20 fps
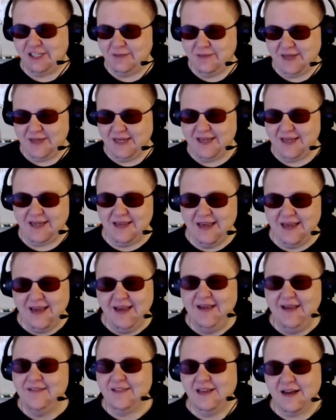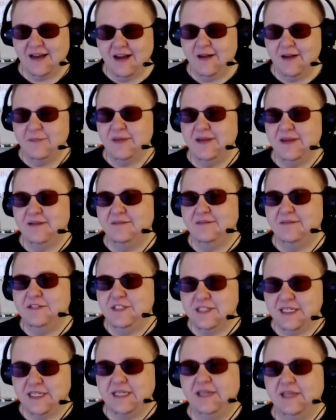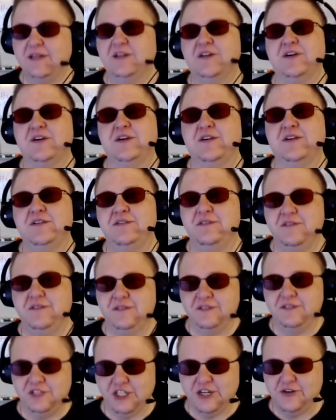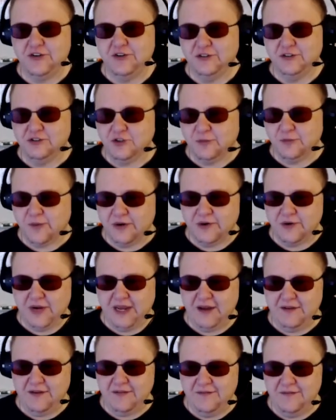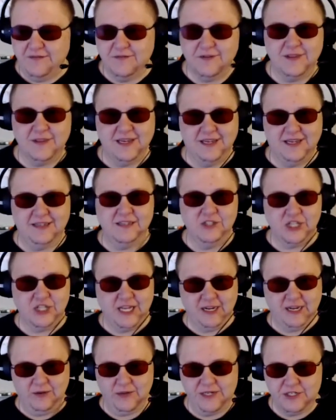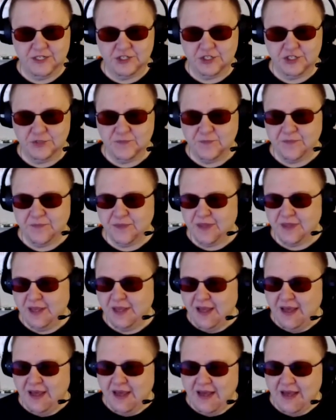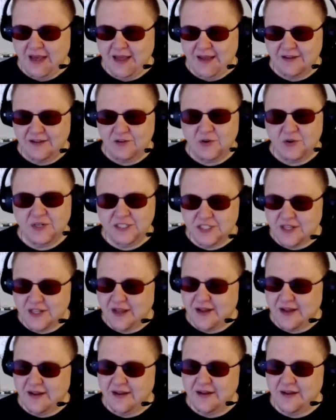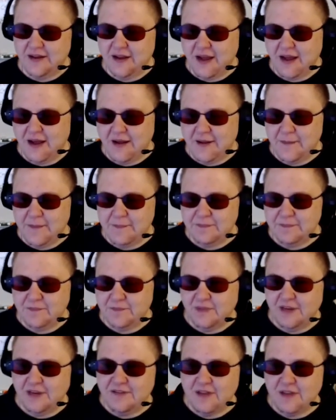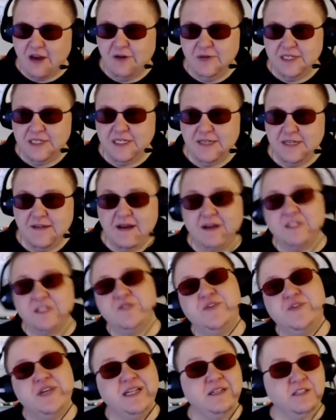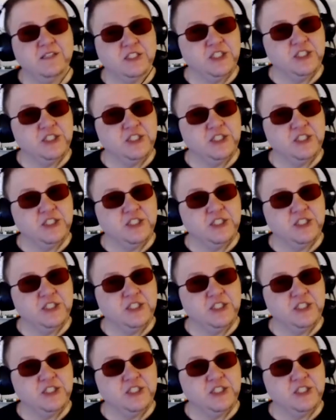be the common singular gender neutral pronoun for the English language. According to the OED, Oxford English